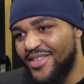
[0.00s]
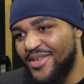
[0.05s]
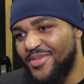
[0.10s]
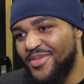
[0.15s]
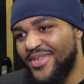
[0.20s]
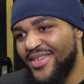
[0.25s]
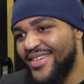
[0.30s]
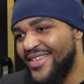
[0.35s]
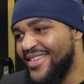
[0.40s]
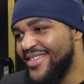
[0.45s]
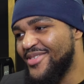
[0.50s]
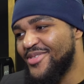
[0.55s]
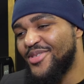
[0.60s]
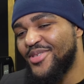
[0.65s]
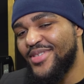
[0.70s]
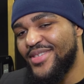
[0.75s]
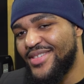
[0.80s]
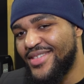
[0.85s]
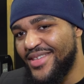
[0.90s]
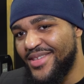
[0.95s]

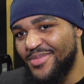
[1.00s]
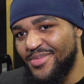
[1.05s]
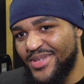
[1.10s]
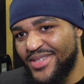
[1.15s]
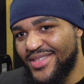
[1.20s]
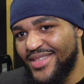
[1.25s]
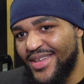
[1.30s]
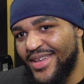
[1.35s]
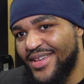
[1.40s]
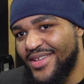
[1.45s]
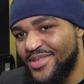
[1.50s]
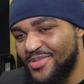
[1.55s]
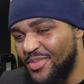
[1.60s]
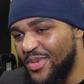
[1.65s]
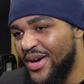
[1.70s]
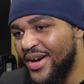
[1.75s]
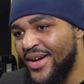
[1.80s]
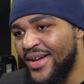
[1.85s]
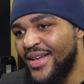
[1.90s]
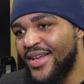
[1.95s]
It's silly mistakes,
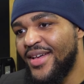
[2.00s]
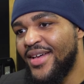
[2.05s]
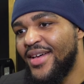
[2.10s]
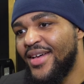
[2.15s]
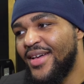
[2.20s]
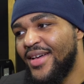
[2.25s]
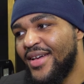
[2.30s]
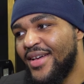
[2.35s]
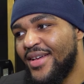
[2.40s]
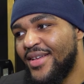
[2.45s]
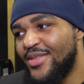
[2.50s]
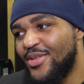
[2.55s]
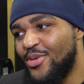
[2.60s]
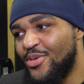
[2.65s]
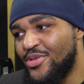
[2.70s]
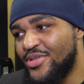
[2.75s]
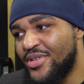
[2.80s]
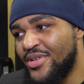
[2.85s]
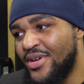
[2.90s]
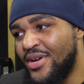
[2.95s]
but
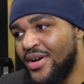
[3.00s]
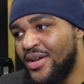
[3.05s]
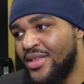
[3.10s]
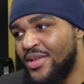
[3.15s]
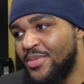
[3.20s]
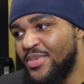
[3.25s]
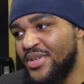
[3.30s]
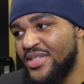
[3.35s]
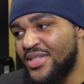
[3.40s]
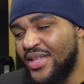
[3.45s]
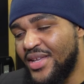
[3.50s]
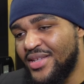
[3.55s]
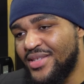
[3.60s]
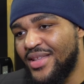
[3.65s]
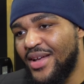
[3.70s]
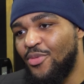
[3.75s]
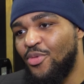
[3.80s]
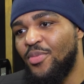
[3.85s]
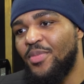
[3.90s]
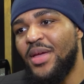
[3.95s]
those are the mistakes
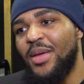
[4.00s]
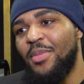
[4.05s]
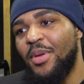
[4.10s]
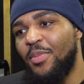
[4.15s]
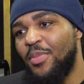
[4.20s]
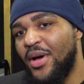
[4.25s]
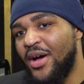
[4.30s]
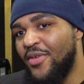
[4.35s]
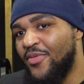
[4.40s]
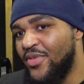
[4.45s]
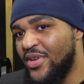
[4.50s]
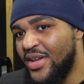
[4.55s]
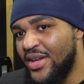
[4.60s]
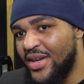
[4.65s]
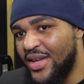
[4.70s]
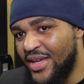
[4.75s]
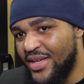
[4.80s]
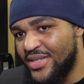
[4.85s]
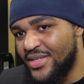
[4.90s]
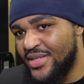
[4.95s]
that will make me better for the
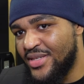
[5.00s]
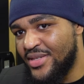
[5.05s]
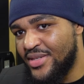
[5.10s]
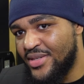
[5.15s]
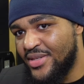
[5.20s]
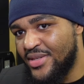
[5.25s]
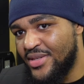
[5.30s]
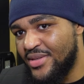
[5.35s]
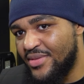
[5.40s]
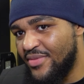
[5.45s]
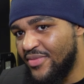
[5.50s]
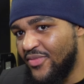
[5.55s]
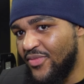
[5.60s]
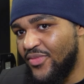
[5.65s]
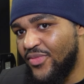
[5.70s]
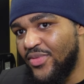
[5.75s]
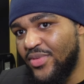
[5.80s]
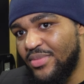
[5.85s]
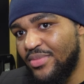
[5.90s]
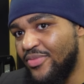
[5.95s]
next
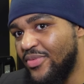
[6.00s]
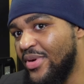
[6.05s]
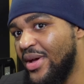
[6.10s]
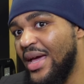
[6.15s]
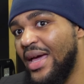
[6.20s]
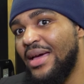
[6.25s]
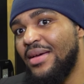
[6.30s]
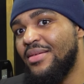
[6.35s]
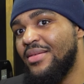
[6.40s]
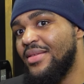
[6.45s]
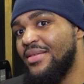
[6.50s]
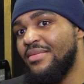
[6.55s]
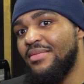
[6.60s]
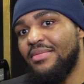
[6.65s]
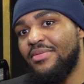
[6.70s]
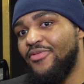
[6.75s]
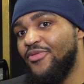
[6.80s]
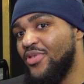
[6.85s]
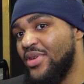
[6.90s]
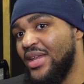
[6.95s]
for,
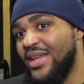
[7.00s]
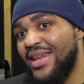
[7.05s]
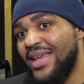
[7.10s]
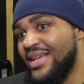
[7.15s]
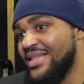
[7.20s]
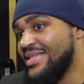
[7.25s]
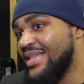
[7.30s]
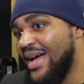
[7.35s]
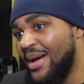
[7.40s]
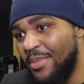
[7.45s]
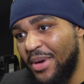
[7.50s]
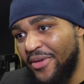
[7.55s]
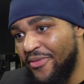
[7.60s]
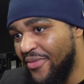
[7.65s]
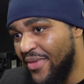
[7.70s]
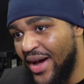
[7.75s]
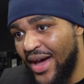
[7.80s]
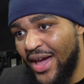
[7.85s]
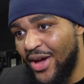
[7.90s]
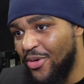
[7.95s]
for the next time I
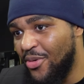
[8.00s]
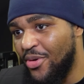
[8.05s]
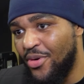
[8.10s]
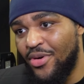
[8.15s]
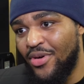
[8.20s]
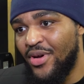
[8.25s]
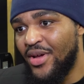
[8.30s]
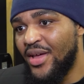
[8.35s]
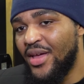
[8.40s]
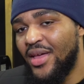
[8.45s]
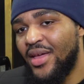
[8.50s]
fight or